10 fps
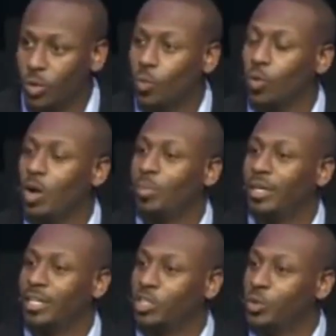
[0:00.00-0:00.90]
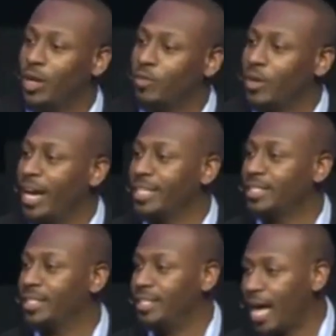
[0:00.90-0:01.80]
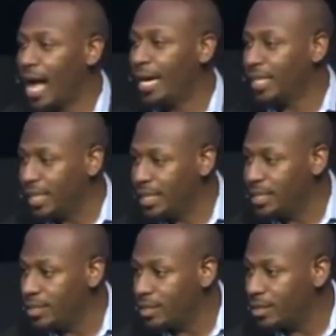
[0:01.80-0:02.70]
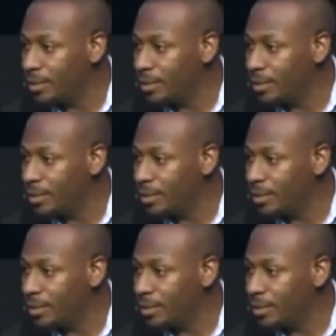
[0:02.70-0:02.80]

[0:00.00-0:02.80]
Well, because whoever has to die leads.